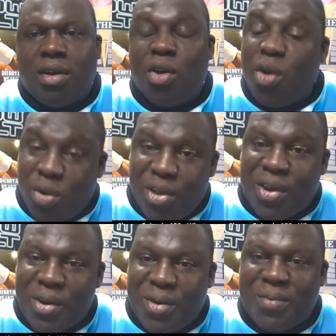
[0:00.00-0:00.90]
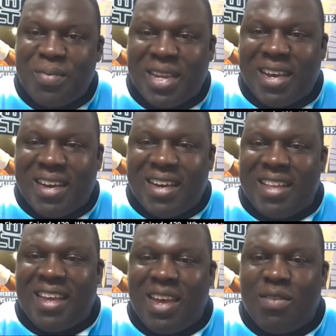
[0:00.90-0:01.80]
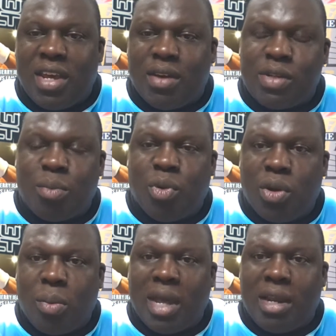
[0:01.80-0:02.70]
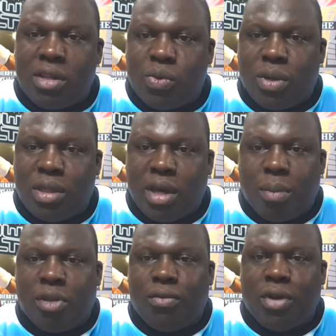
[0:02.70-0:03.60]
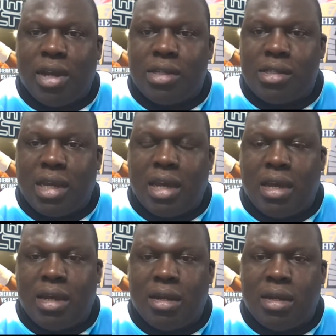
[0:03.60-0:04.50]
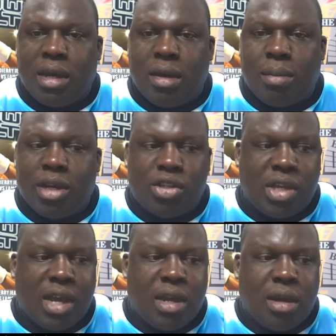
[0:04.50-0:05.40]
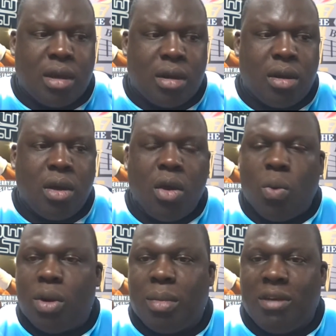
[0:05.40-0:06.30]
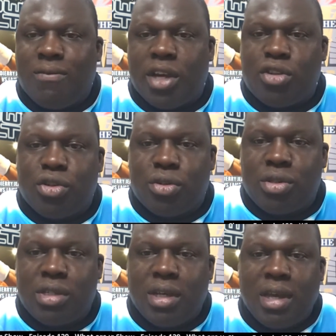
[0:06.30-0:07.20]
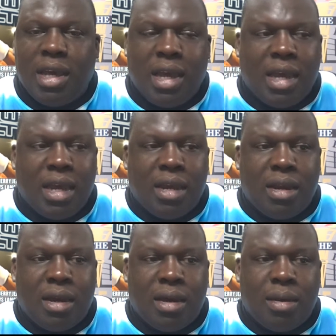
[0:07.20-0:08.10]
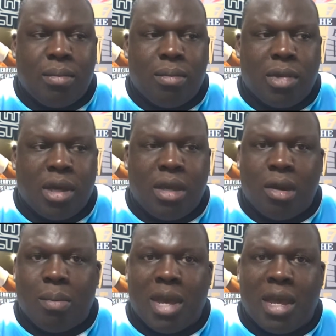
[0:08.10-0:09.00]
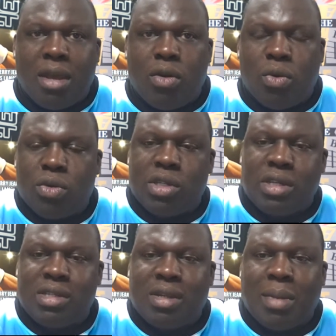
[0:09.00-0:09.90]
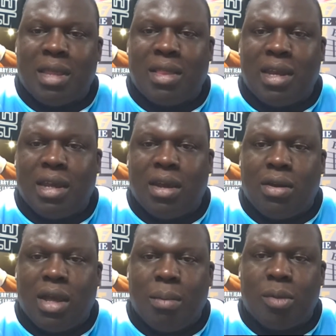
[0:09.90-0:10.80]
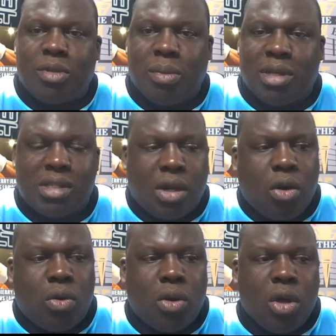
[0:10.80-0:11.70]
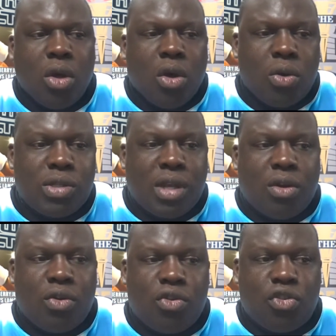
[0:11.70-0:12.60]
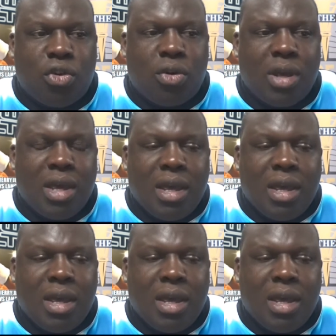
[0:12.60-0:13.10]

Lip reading: earlier in the evening. I was at Burrito Bandits with a couple of friends, and I just had on one of my fight shirts. And a young man who was in some athletic gear came up to me and said, "Oh, who's that on your shirt?"